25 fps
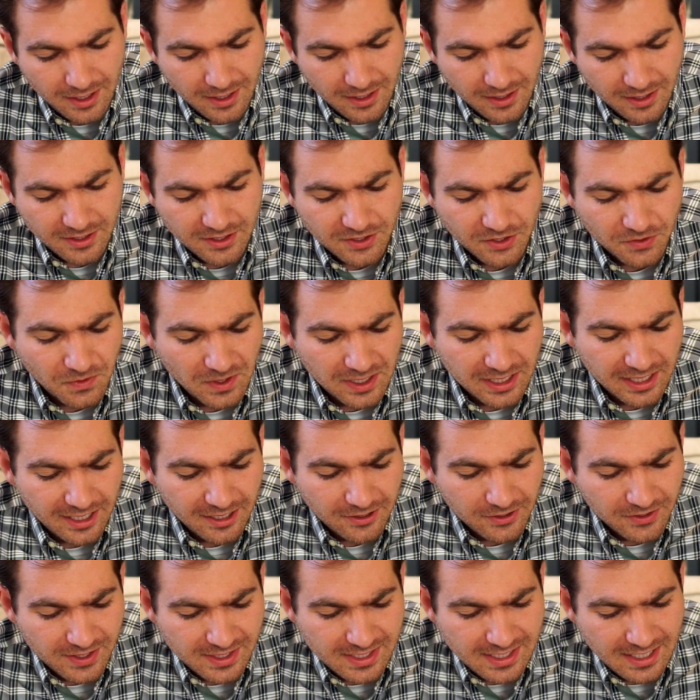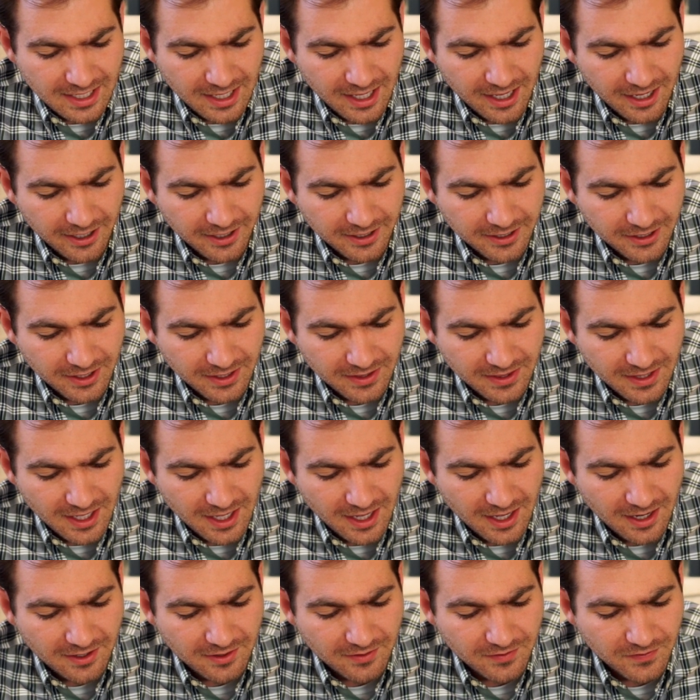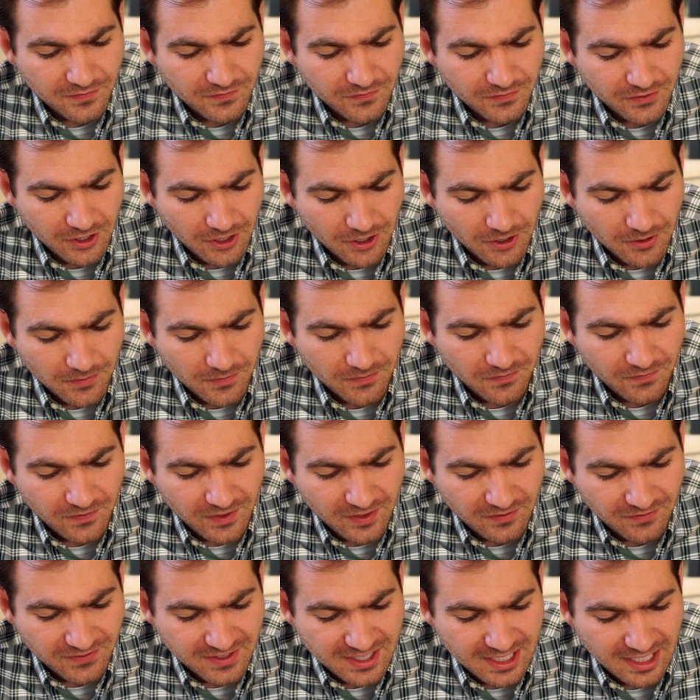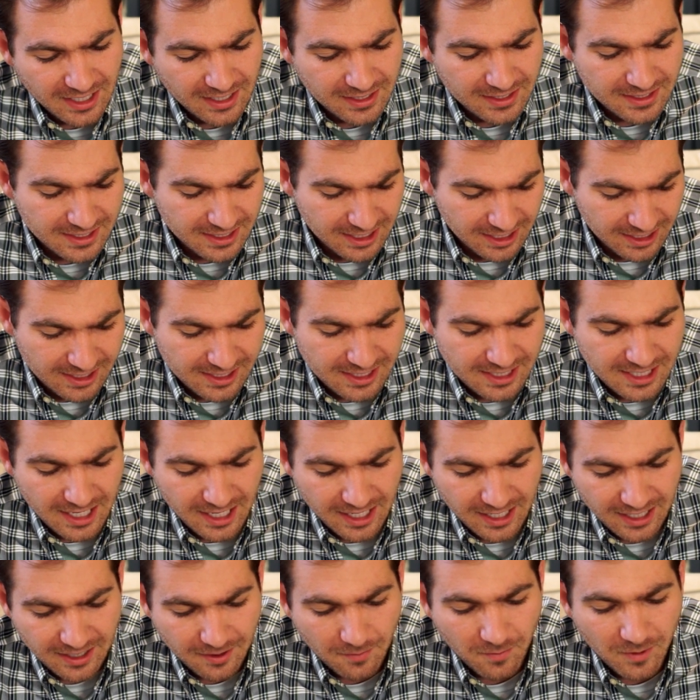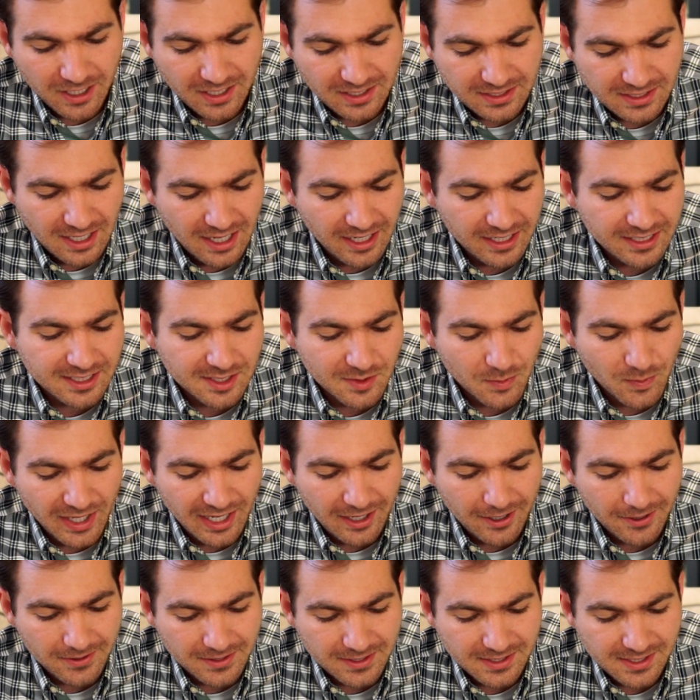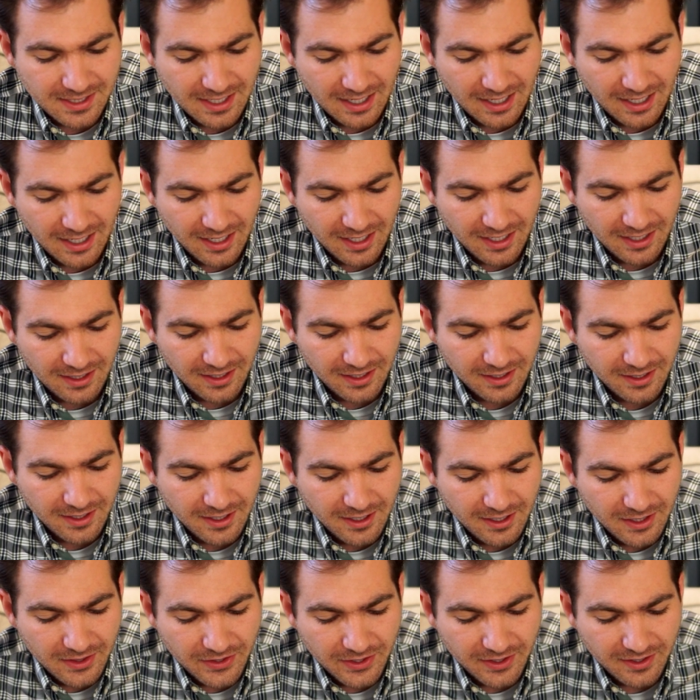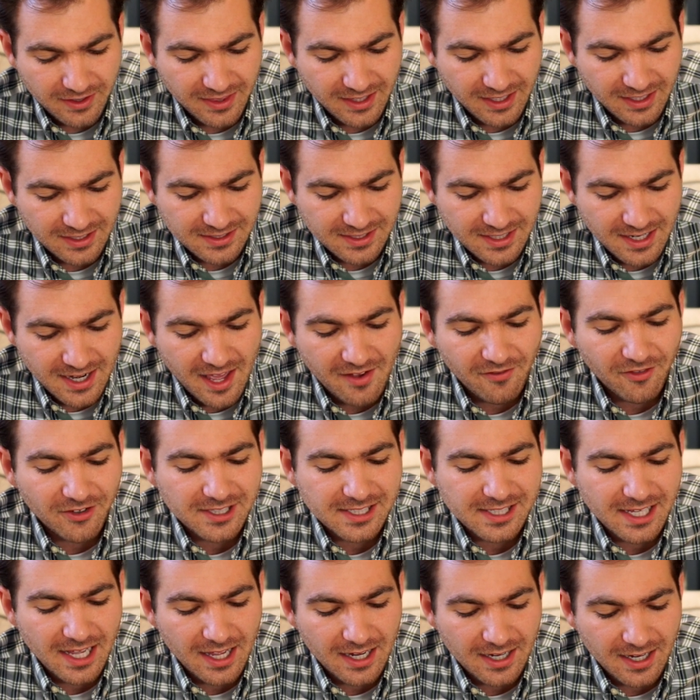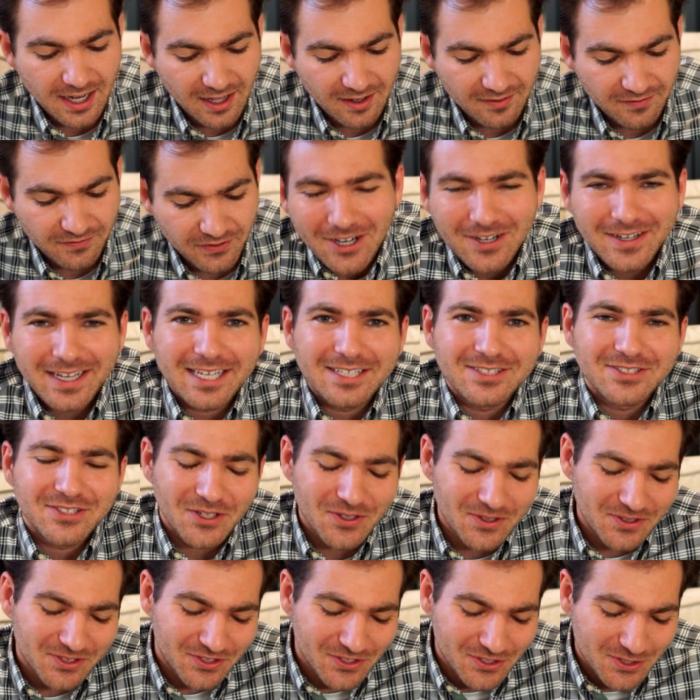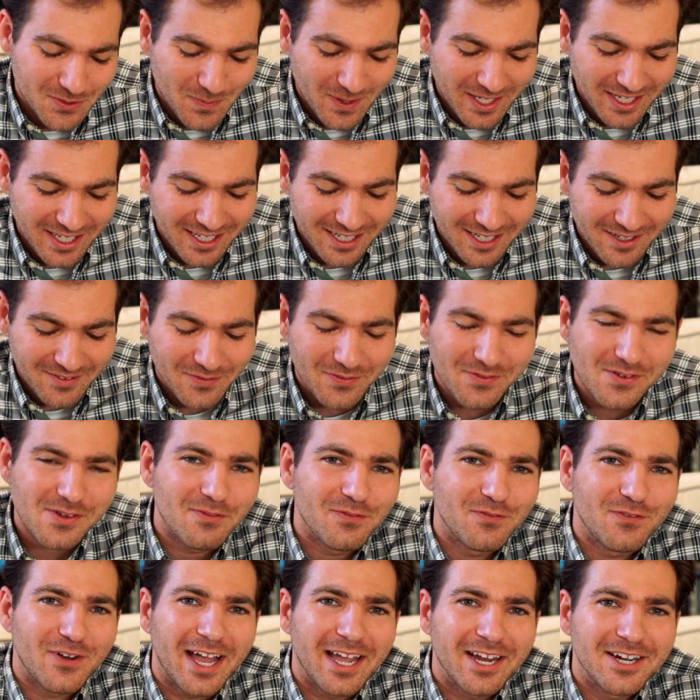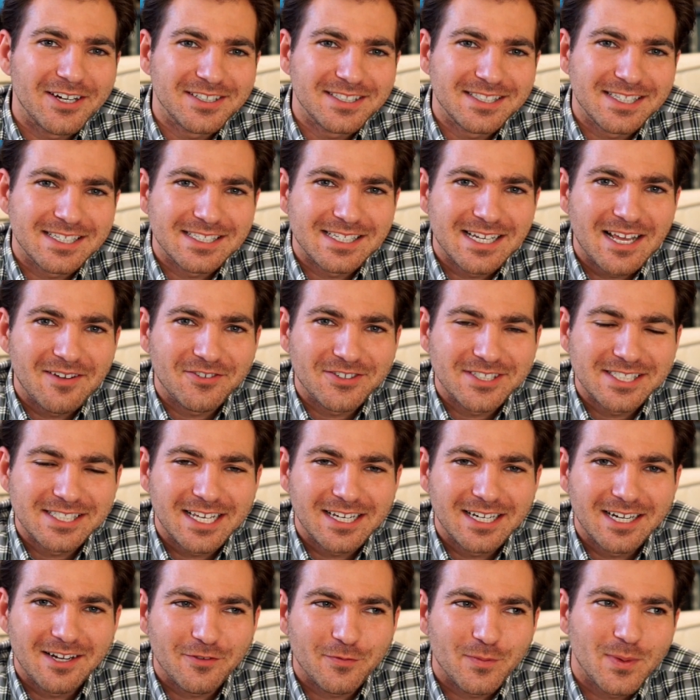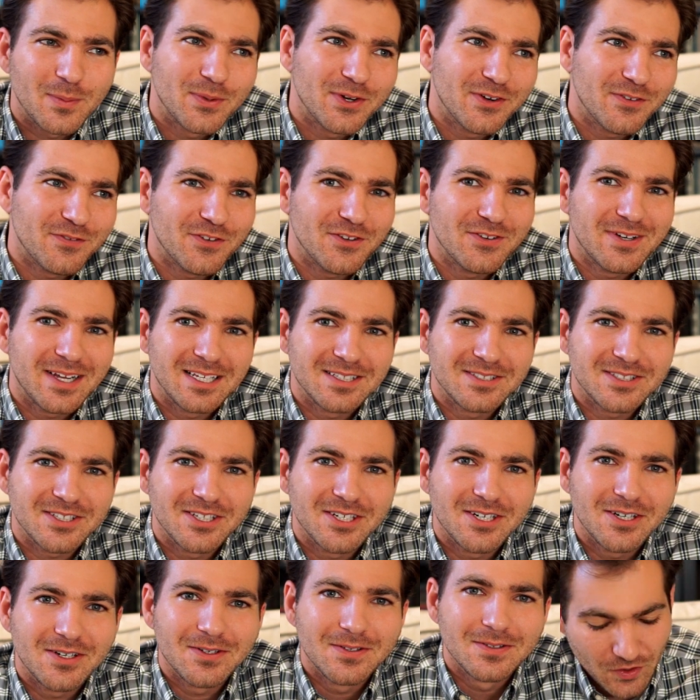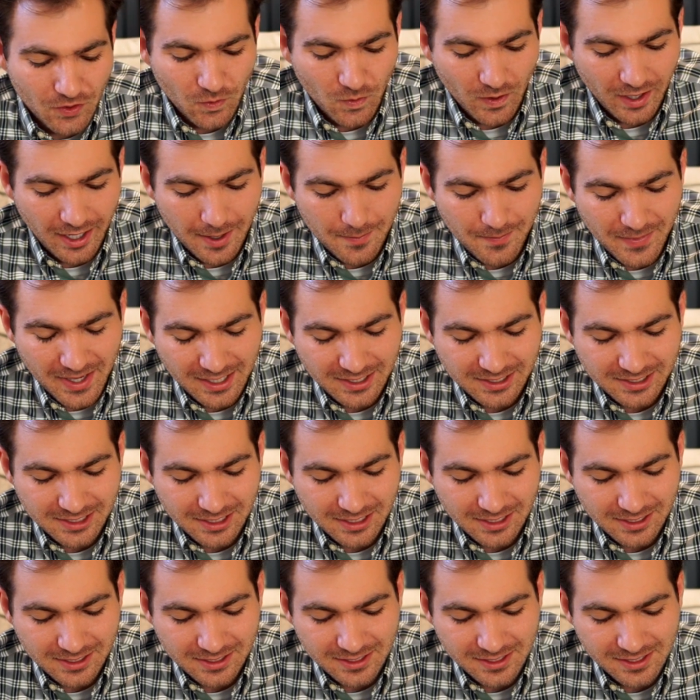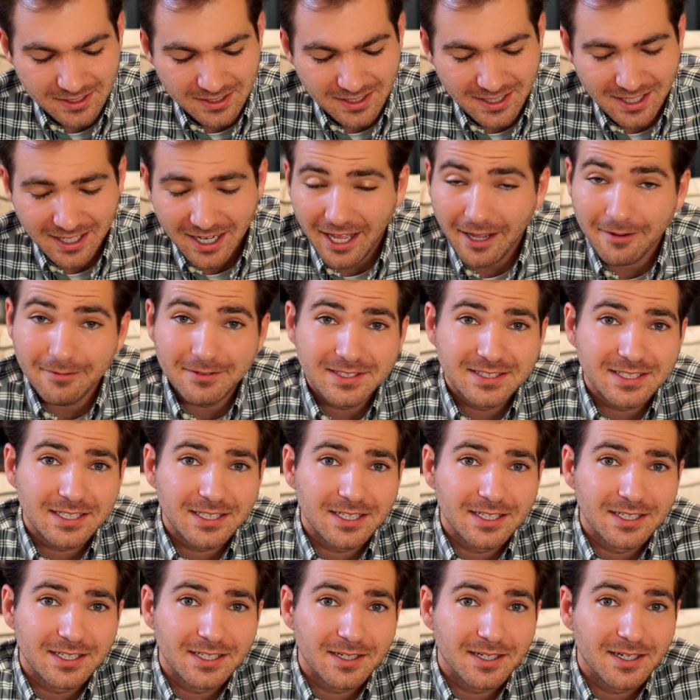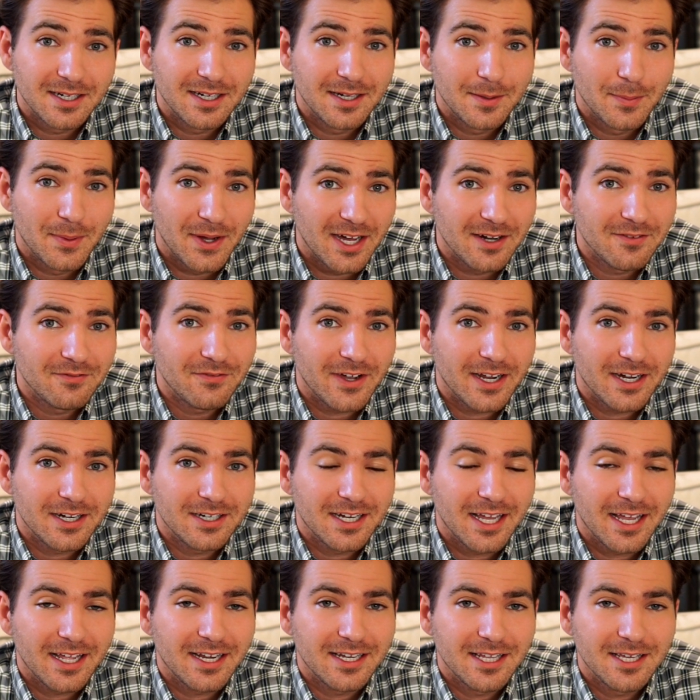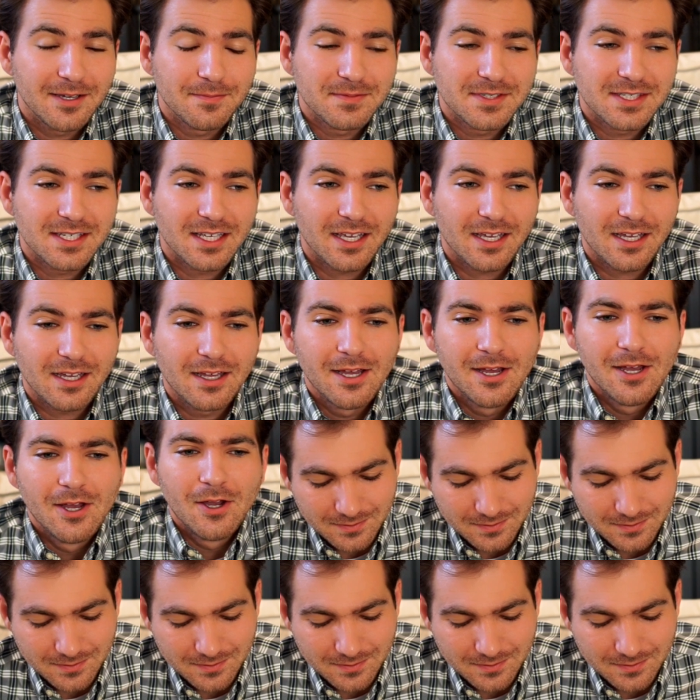This is really interesting here at the end of 15, 16, and when it talks about there are things that never say enough. Okay, so speaking of fires that never say enough, remember a few days ago when I mentioned that I was at a bonfire night and hymn sing?